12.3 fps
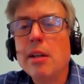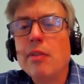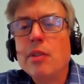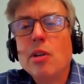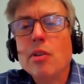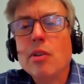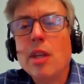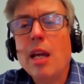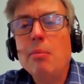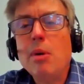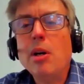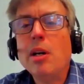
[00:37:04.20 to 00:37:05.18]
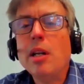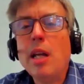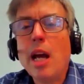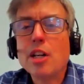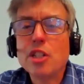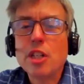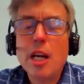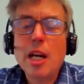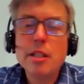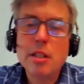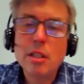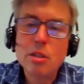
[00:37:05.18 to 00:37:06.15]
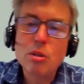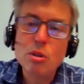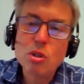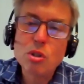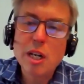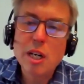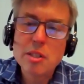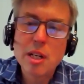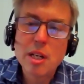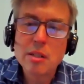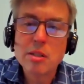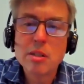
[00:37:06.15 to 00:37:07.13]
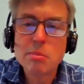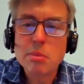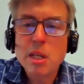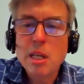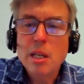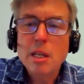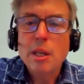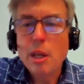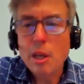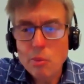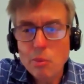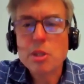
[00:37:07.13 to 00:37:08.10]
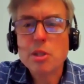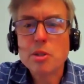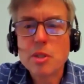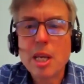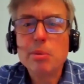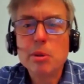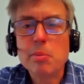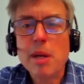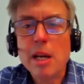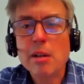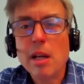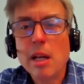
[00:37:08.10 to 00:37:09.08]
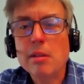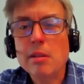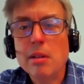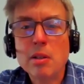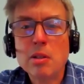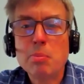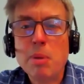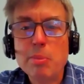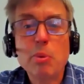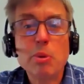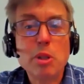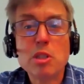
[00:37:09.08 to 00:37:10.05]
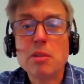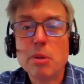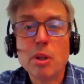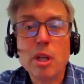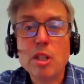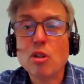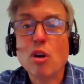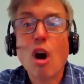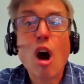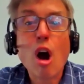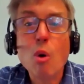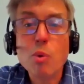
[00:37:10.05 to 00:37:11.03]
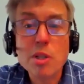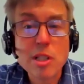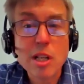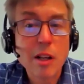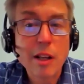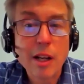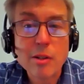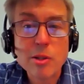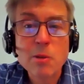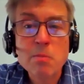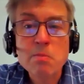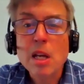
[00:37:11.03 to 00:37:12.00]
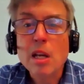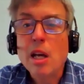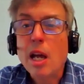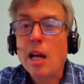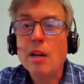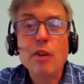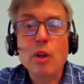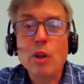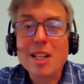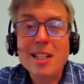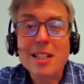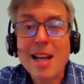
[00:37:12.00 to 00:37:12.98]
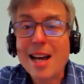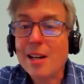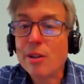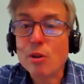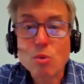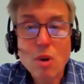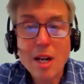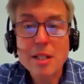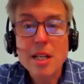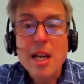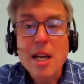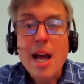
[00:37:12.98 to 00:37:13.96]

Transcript: if you start thinking about it, he actually had the 2 strikes against him. He was a disabled man, and just people with disabilities are always telling us, and if you look at the data, they're right,